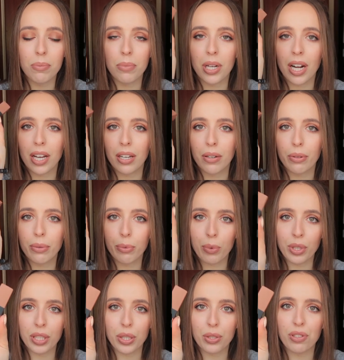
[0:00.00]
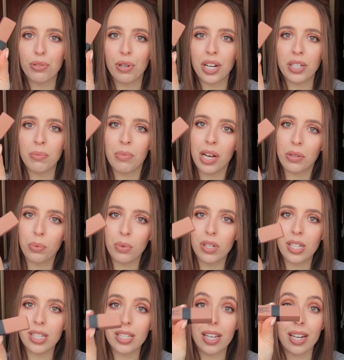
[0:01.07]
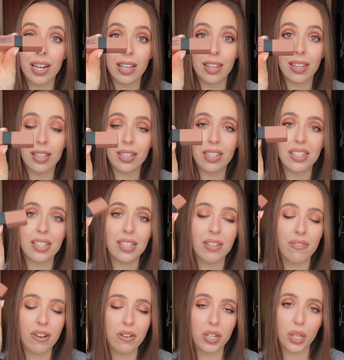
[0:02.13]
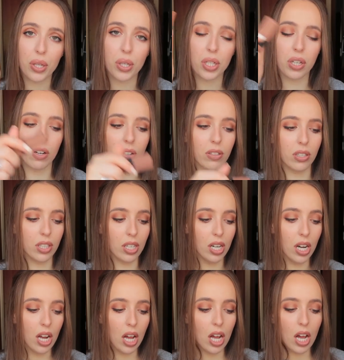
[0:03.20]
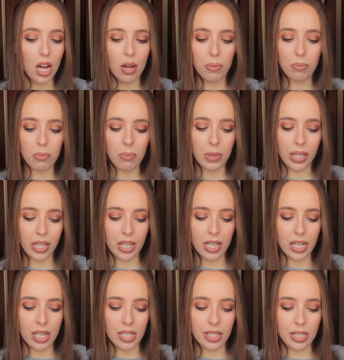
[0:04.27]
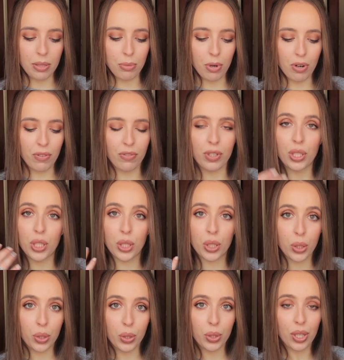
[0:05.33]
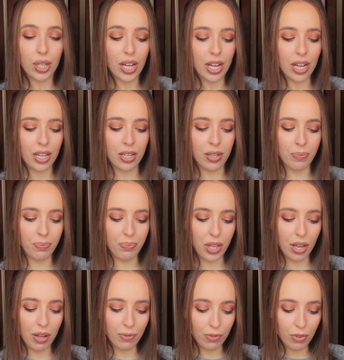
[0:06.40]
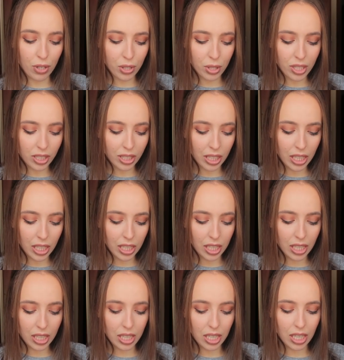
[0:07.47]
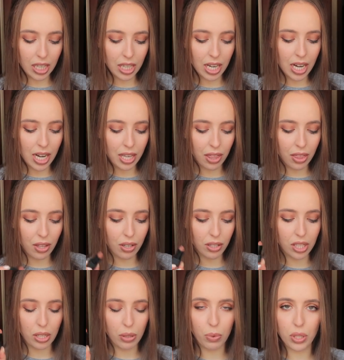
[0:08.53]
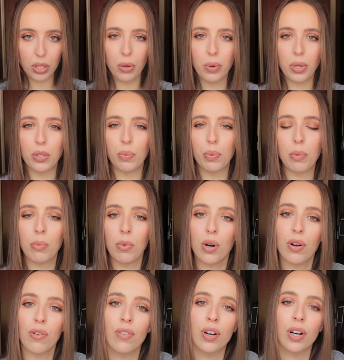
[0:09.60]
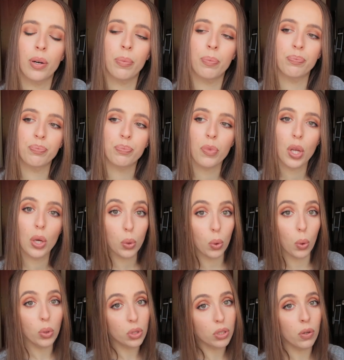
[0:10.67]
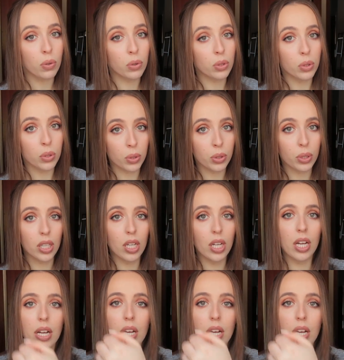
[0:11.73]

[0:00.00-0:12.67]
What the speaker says: but I wanted to try the matte ones, and I think this is a very cute color because it's more of a nude. Unfortunately, I thought it was going to be more of a cool tone nude,